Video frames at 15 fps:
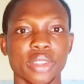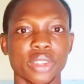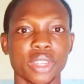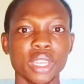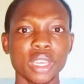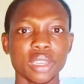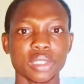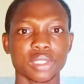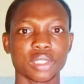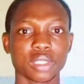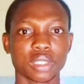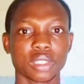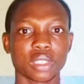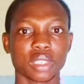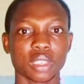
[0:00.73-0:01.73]

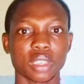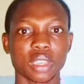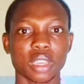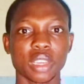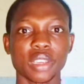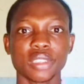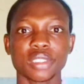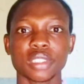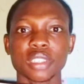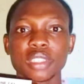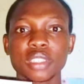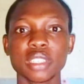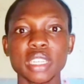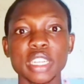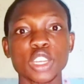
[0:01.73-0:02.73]
This is
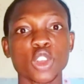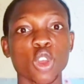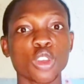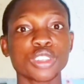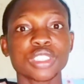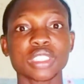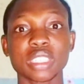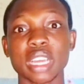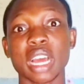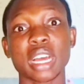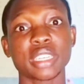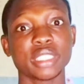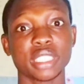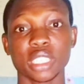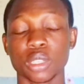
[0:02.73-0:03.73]
silicone
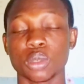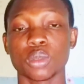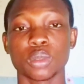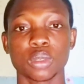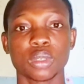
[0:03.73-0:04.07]
scar gel,